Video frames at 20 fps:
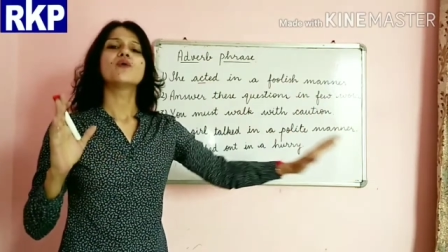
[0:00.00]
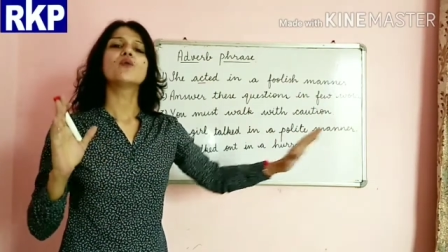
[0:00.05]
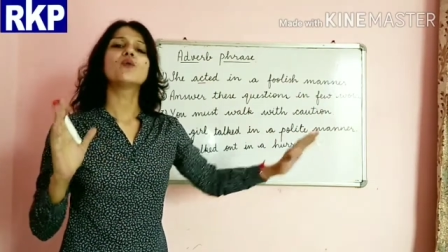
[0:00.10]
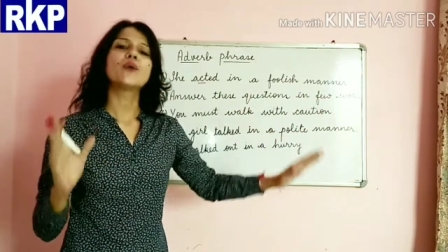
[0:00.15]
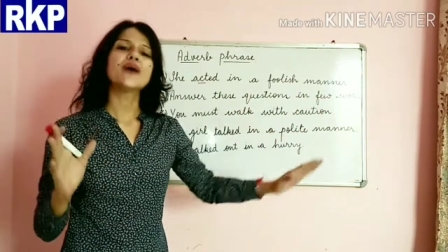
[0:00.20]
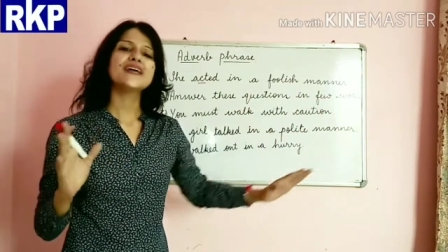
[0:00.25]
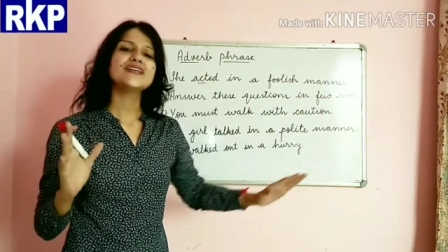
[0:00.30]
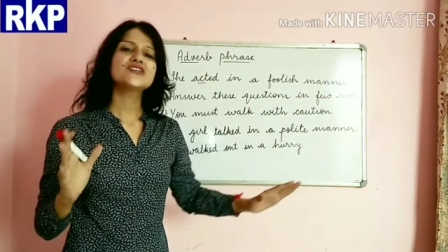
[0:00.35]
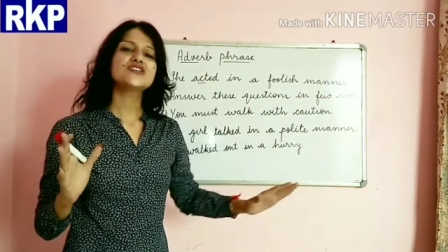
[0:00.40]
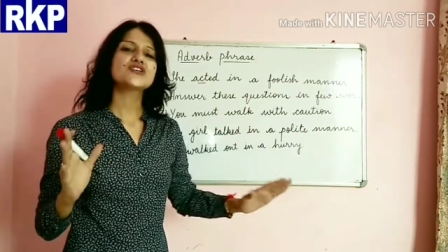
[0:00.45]

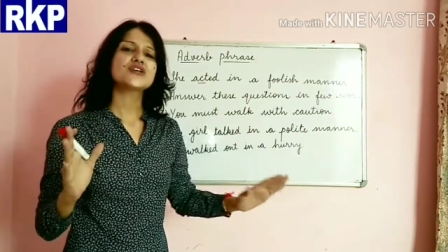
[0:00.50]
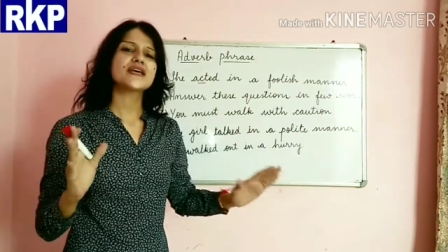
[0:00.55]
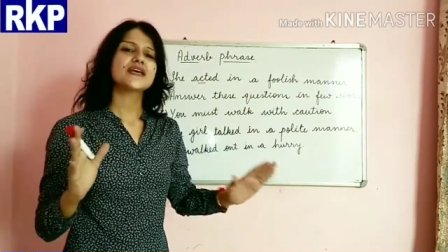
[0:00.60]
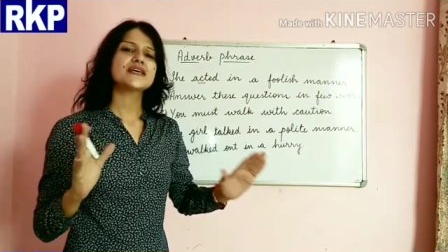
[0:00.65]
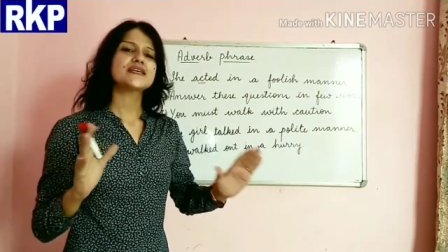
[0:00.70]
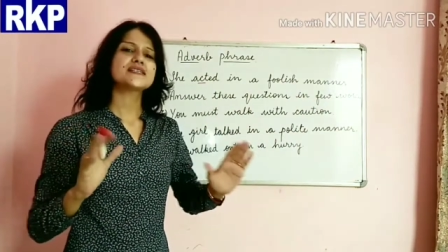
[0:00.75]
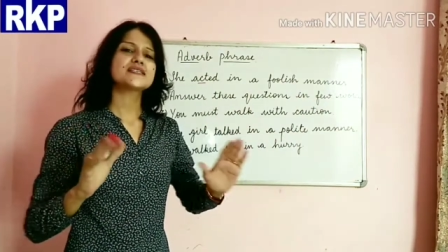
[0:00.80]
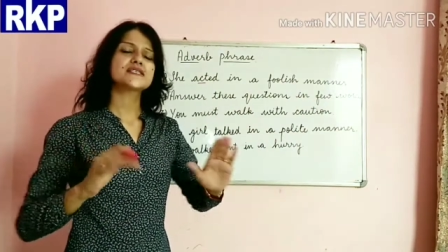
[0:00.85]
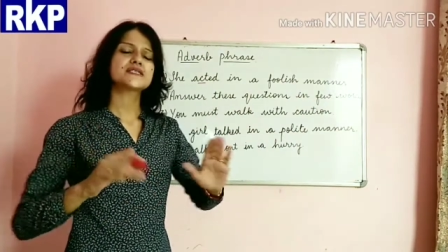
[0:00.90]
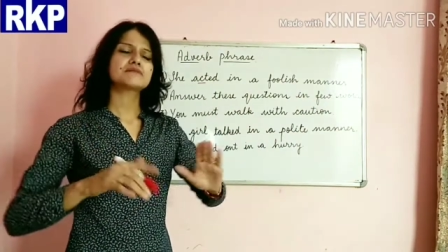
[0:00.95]
which
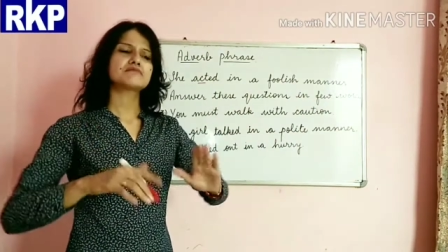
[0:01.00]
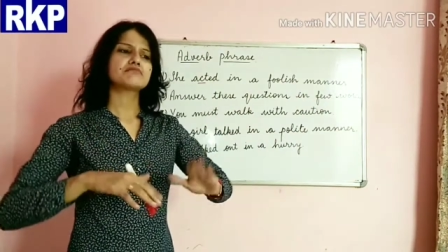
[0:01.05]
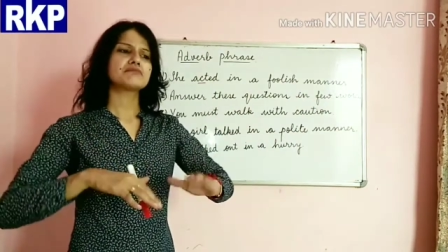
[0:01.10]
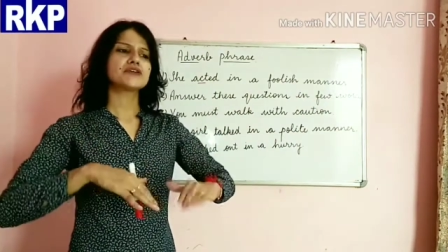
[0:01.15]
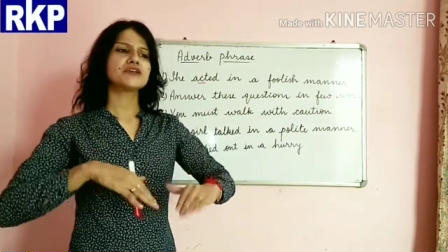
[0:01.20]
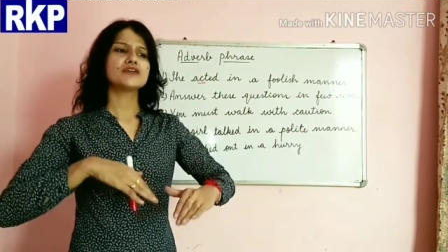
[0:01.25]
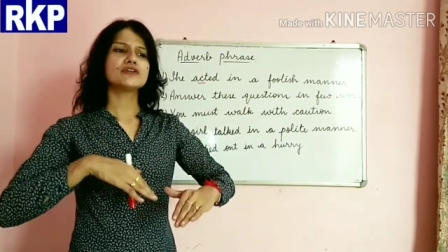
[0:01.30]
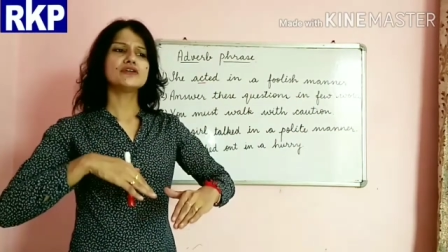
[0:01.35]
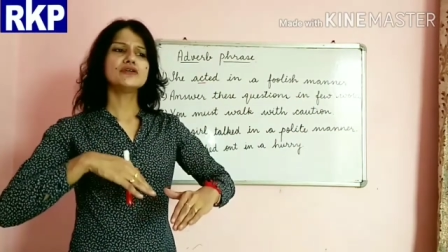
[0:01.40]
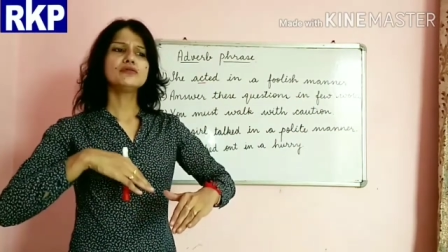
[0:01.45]
is
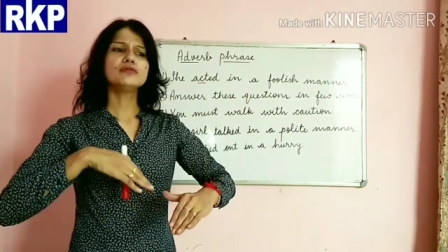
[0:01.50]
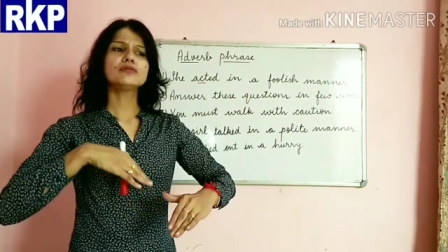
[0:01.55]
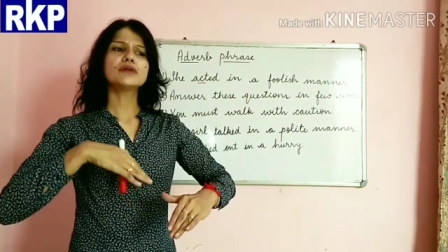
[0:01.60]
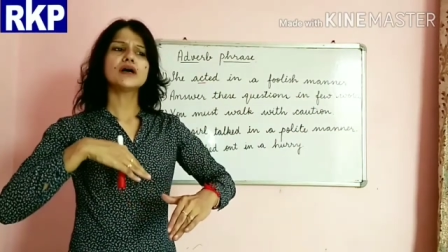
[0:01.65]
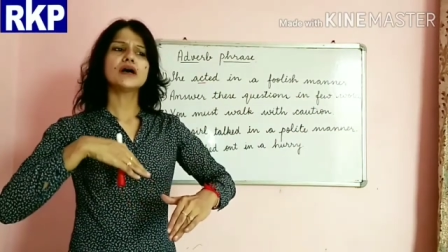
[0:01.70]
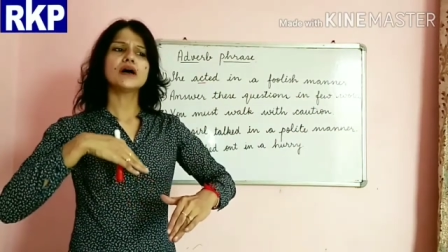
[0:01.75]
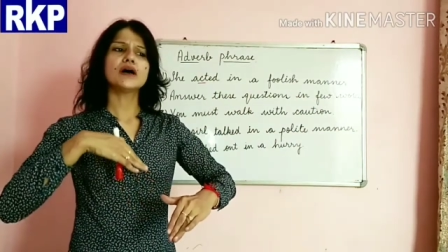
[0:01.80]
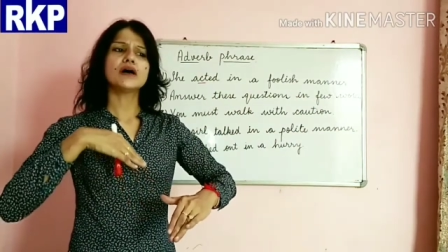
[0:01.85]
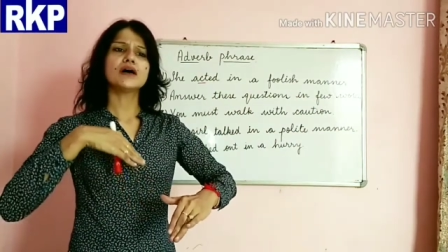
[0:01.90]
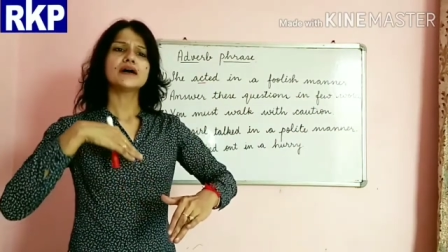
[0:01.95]

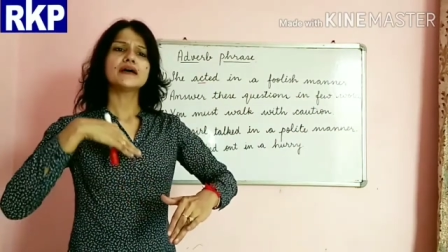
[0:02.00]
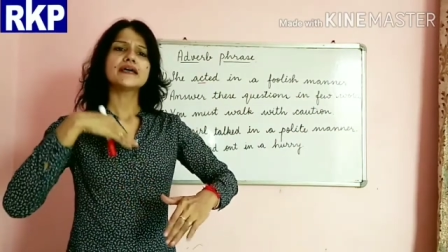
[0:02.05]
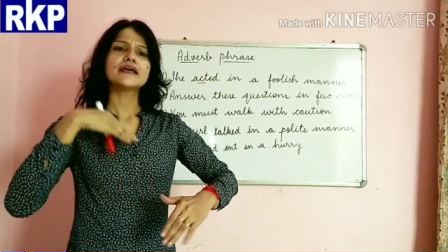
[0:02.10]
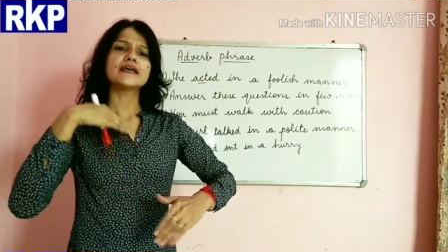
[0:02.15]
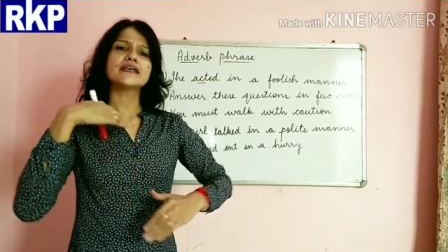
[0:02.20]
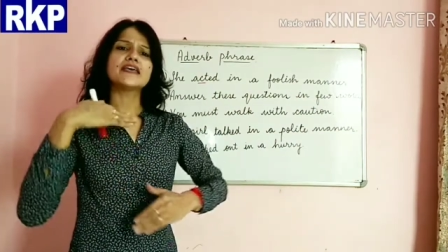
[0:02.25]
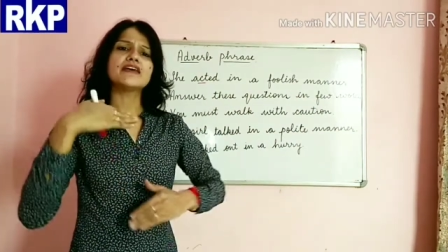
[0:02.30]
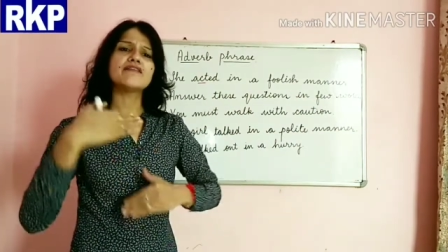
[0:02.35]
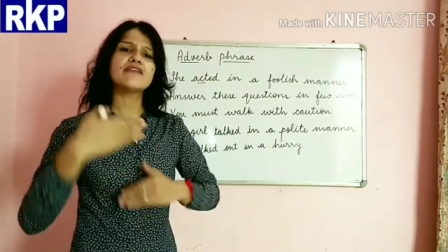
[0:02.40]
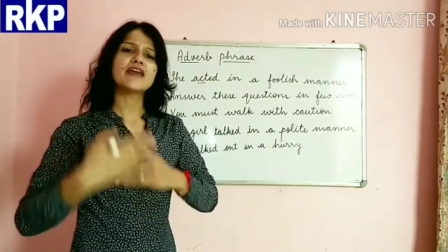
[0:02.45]

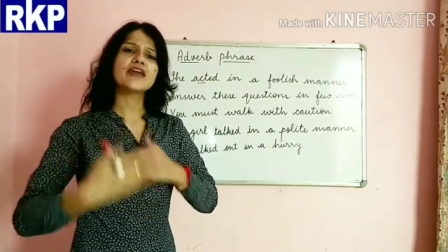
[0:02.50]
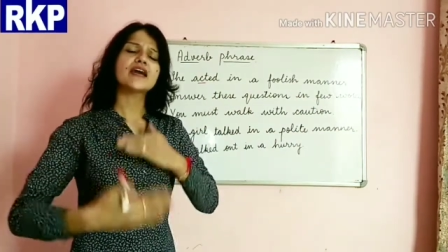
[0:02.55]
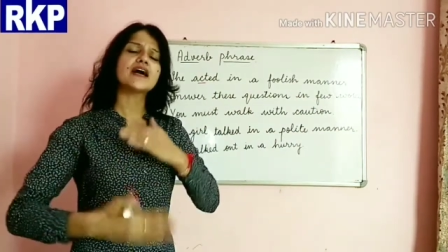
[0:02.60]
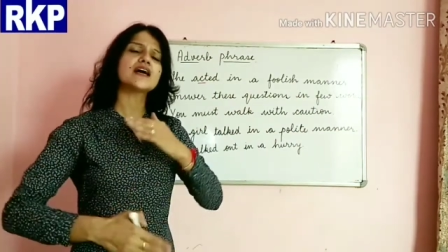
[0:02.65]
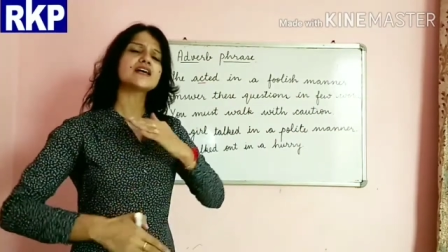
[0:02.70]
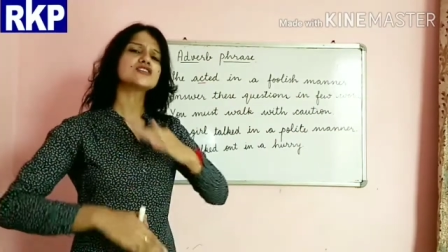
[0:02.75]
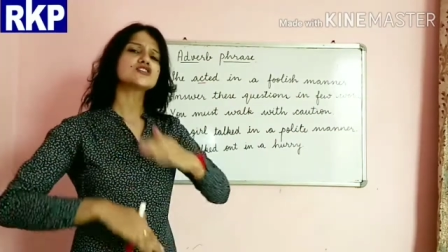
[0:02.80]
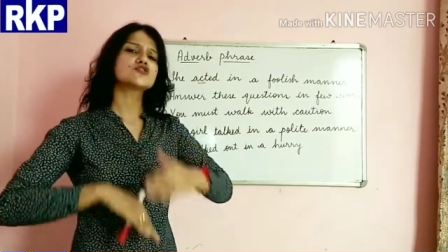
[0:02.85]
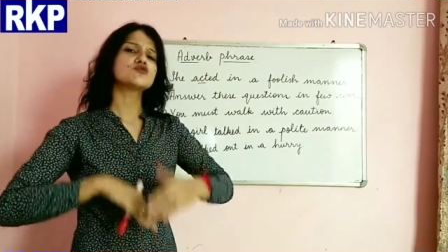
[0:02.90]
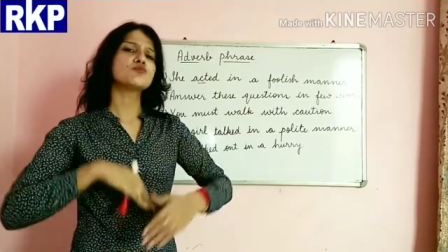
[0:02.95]
giving
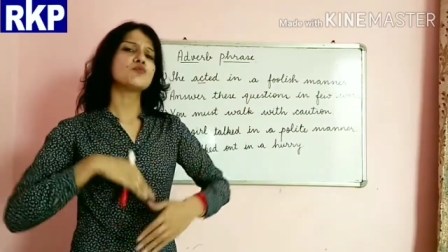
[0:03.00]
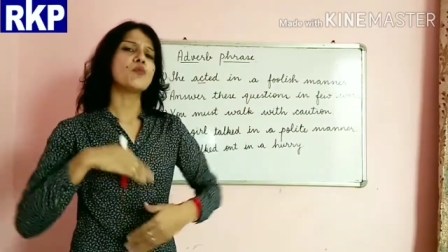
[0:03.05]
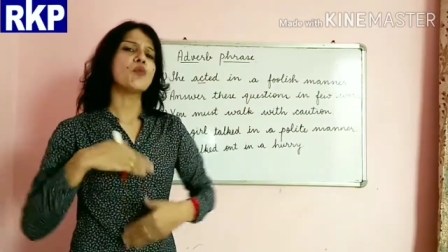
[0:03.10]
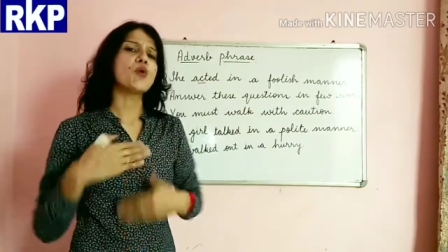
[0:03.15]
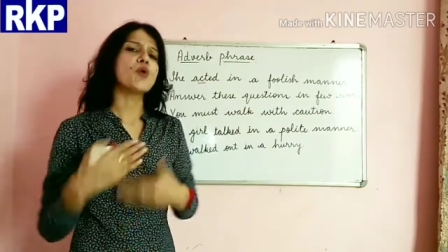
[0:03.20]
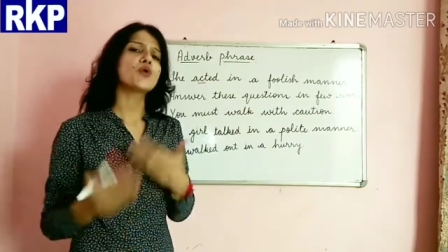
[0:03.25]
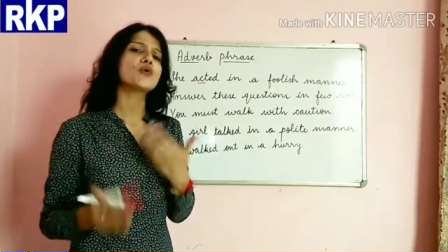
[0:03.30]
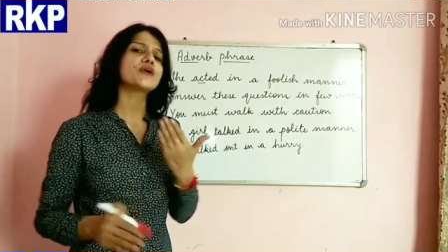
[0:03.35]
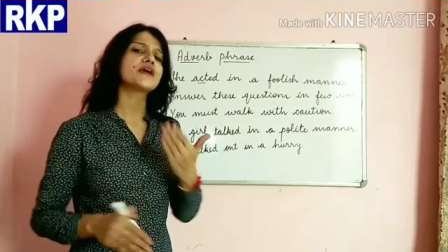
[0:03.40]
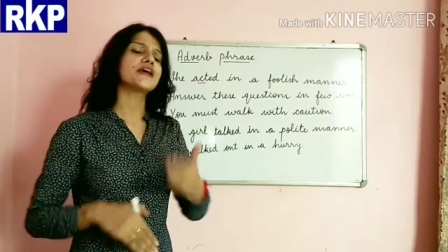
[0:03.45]
us
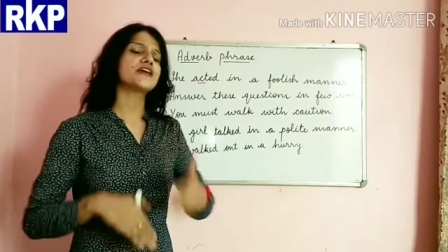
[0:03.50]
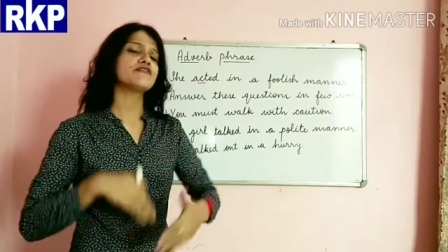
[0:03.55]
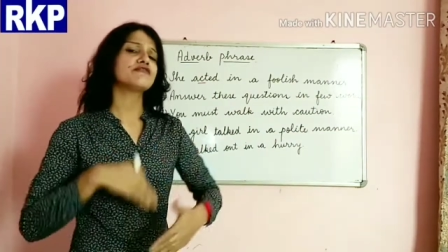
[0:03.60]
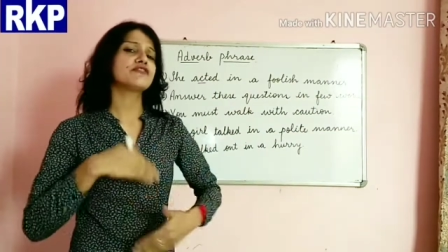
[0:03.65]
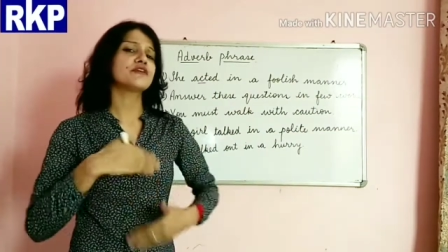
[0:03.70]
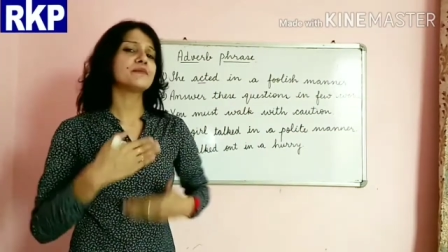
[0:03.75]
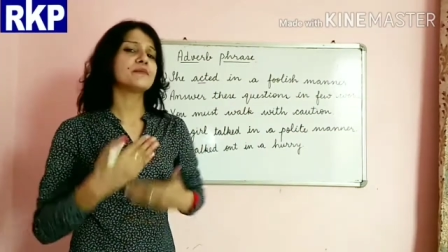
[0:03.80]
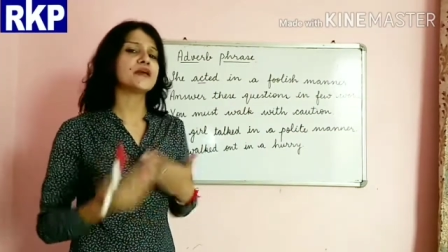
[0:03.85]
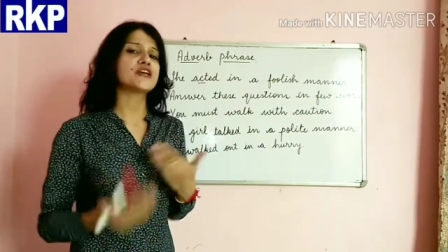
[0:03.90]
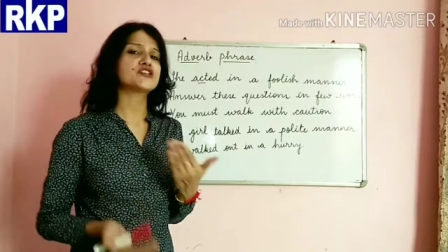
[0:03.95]
more
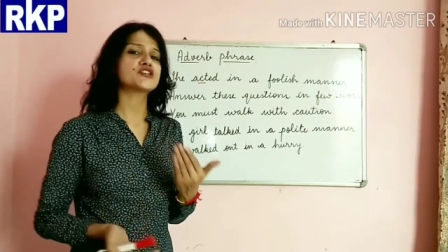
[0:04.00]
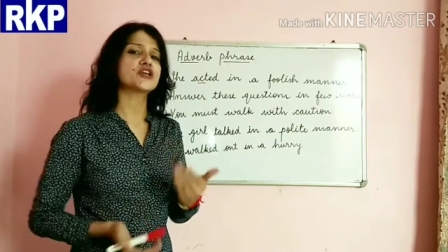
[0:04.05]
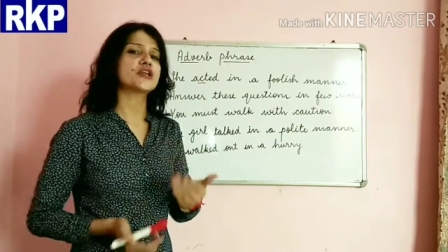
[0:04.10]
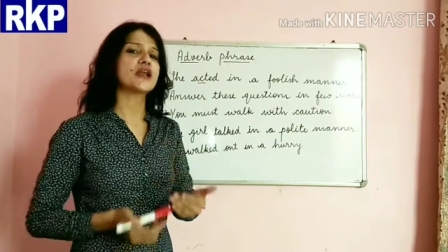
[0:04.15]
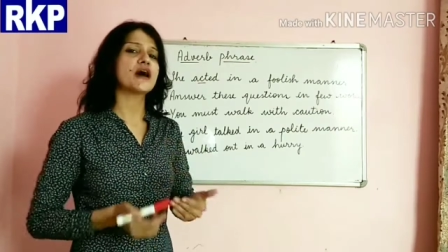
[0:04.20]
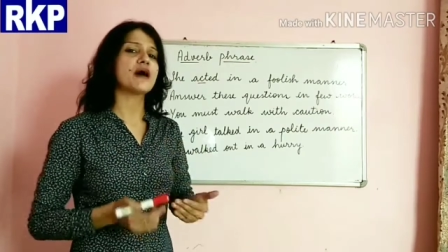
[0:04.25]
information